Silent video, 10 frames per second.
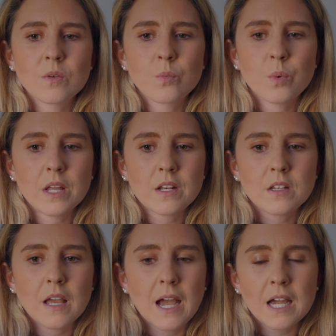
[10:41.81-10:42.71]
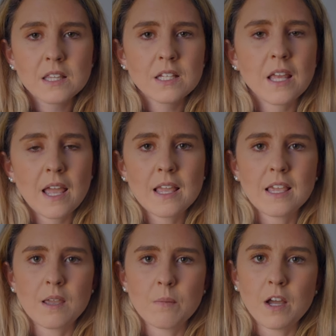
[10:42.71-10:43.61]
when Athlete A
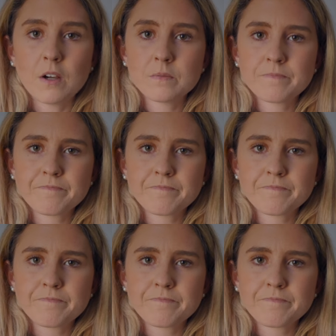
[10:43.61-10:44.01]
came out,